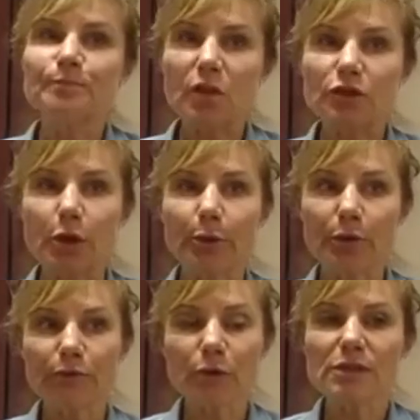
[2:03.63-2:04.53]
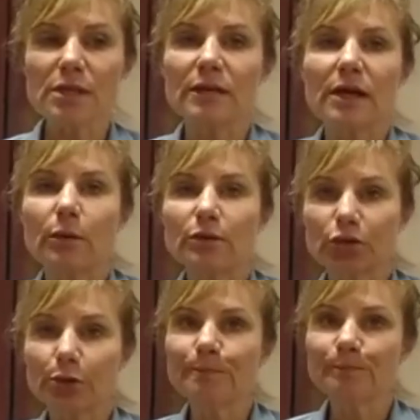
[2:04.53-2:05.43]
So the first thing that I would
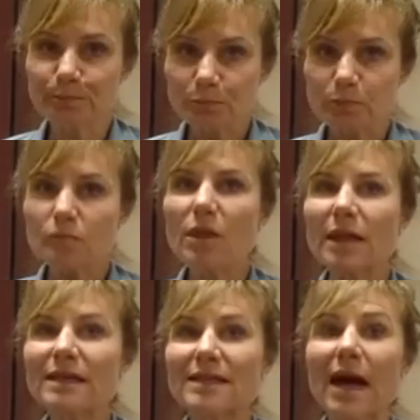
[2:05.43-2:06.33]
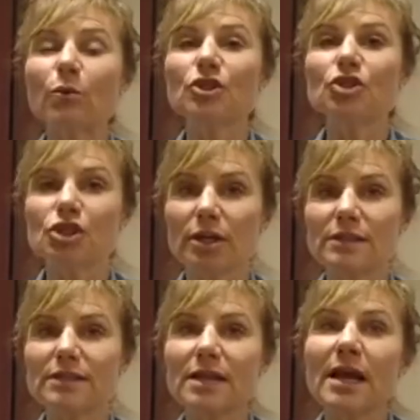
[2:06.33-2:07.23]
do is I would
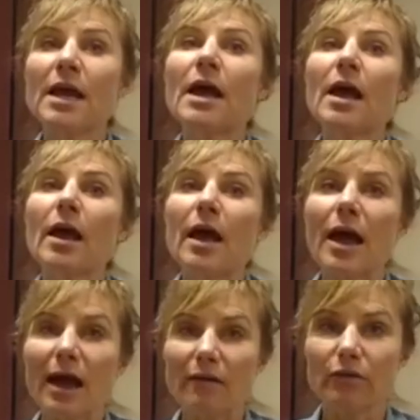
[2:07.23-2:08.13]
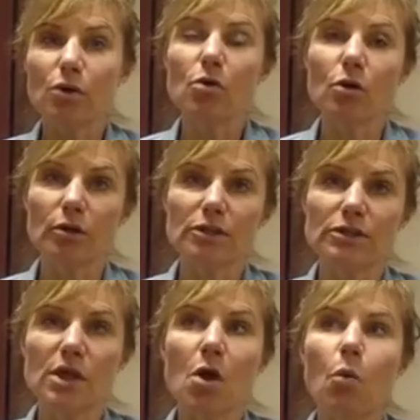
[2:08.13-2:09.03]
just have the
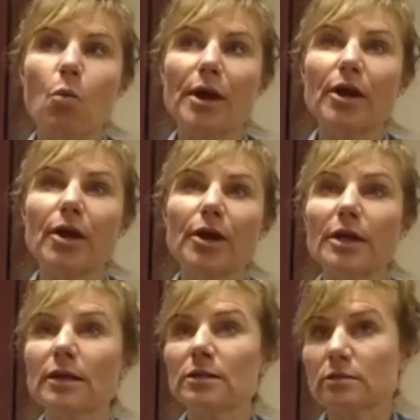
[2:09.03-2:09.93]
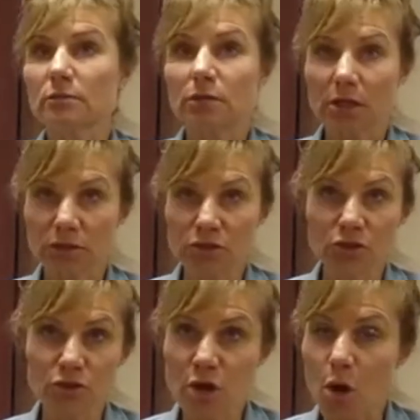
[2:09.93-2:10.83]
horse where it
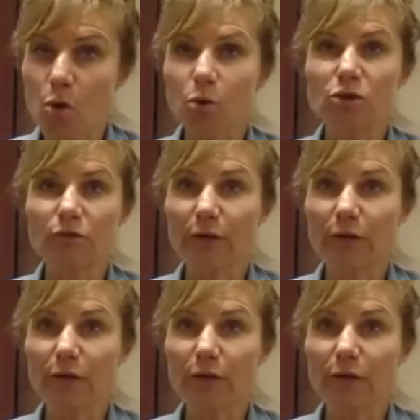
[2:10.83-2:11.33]
can nose